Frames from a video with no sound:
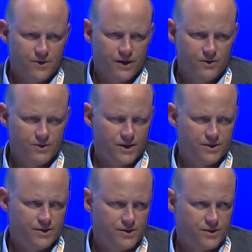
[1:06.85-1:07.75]
use
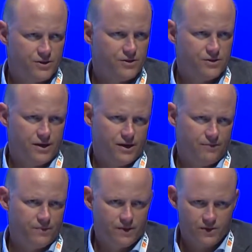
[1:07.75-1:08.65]
cases such as
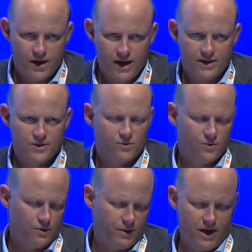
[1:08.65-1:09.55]
cost
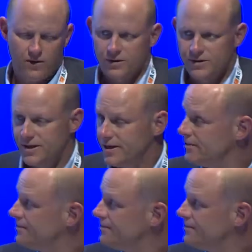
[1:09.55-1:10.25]
or power or scale.